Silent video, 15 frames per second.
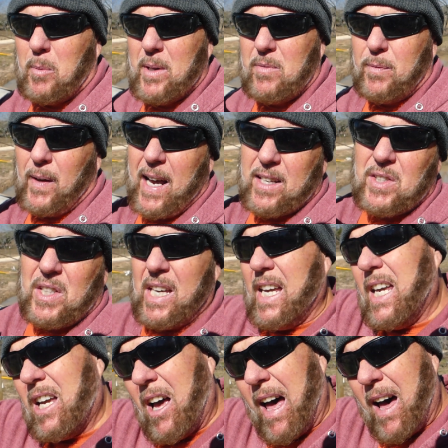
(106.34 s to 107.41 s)
reflects
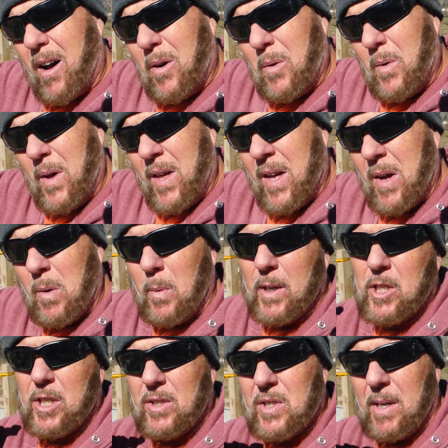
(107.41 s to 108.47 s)
heat out,
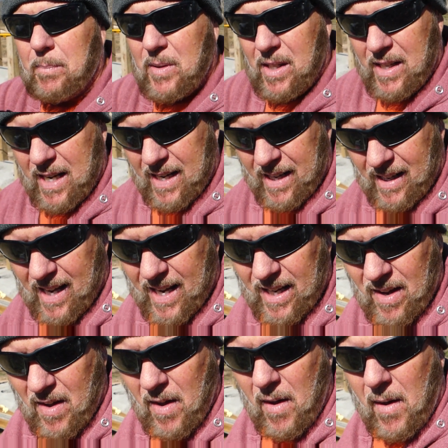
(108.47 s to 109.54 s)
which is something that I'd like.